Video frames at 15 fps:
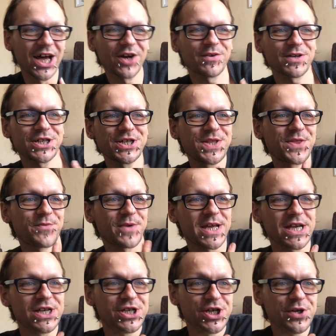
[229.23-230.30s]
Question
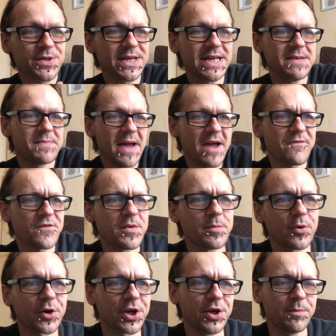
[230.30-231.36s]
3. Do you keep every
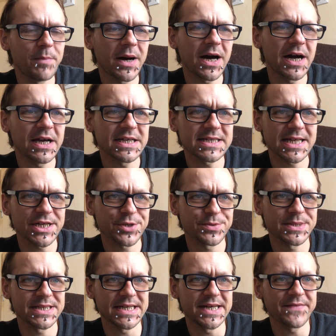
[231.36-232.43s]
book you
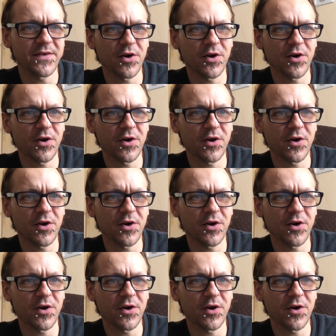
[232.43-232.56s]
buy/receive,